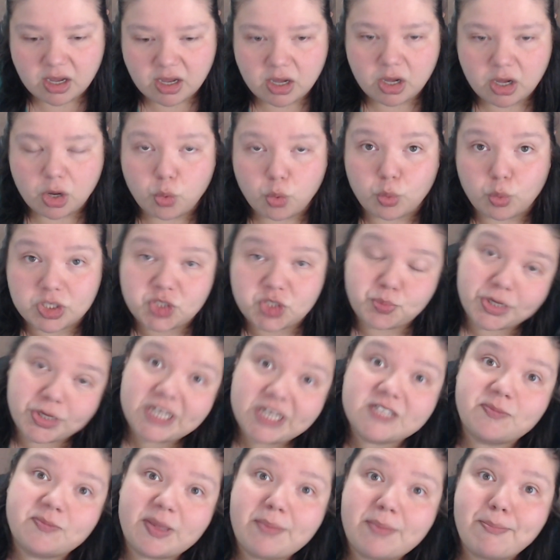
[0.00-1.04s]
Which
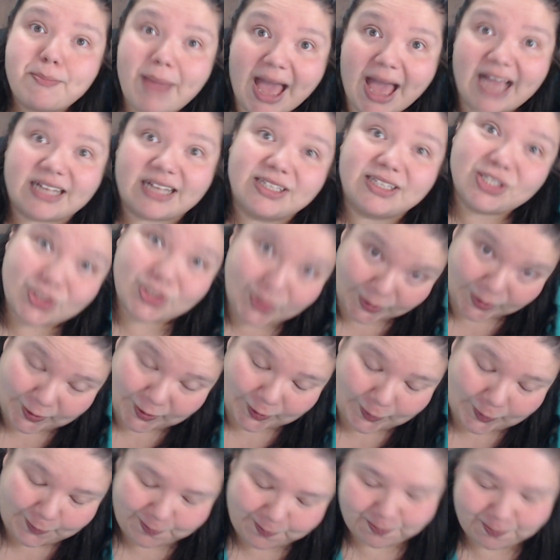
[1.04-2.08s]
brings me back
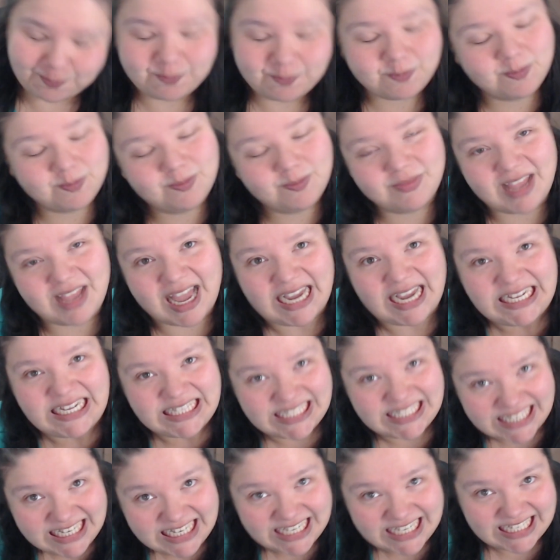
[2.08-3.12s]
to, I
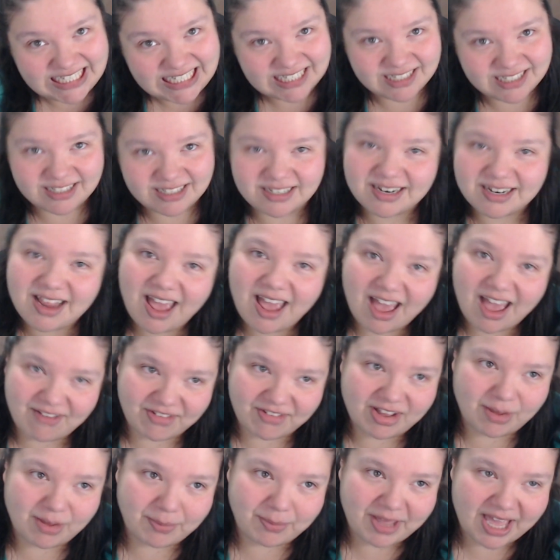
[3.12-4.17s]
did have a
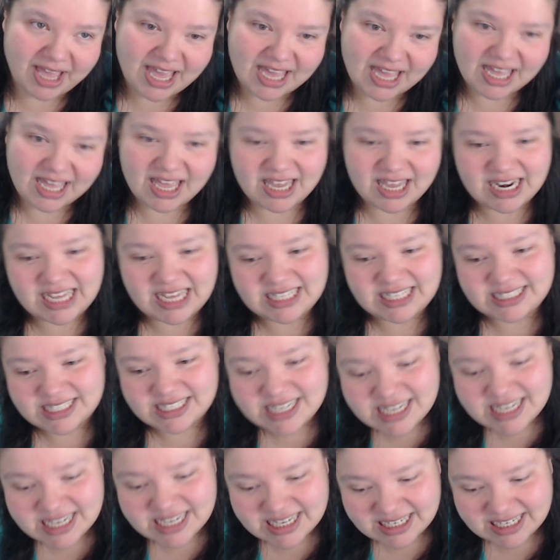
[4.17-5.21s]
cupcake and I
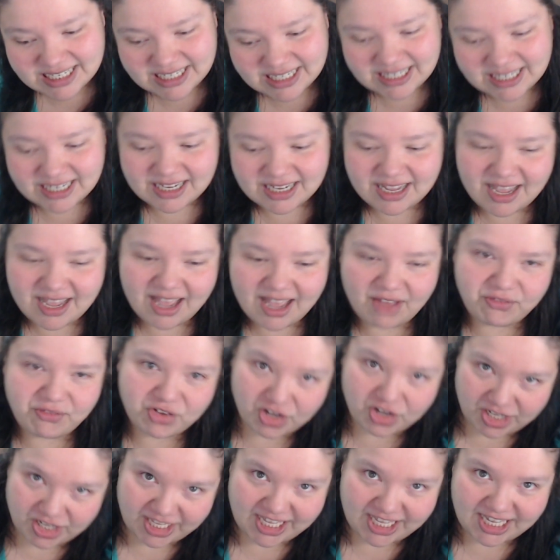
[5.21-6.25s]
did have
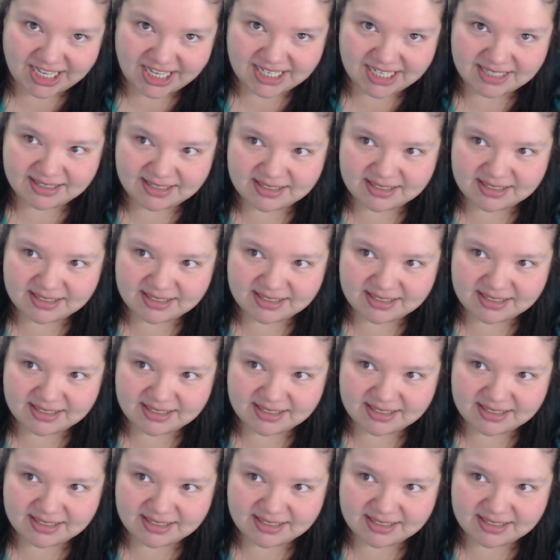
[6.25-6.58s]
cookies.